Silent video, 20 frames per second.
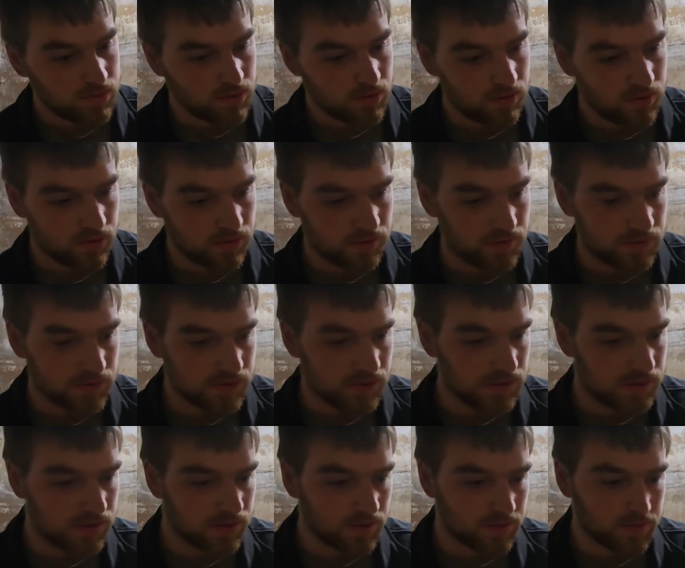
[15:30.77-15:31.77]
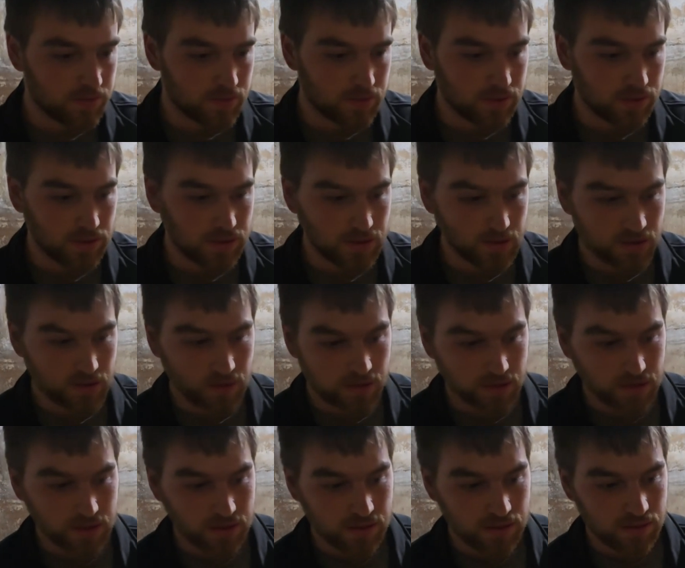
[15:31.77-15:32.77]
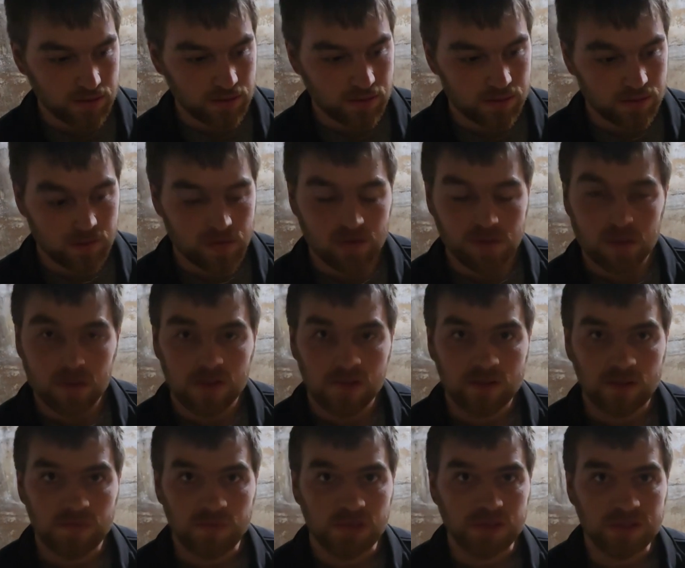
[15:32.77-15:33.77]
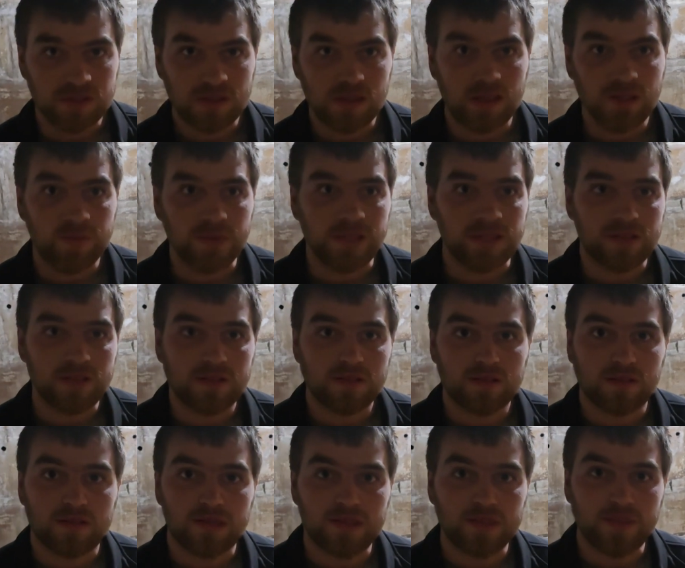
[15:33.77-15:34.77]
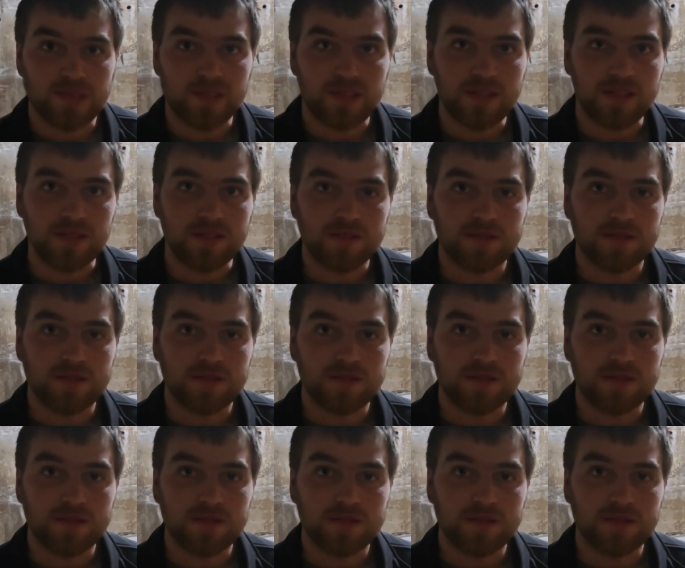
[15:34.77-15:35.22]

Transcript: or if you see something that you'd like, please comment. Let me know.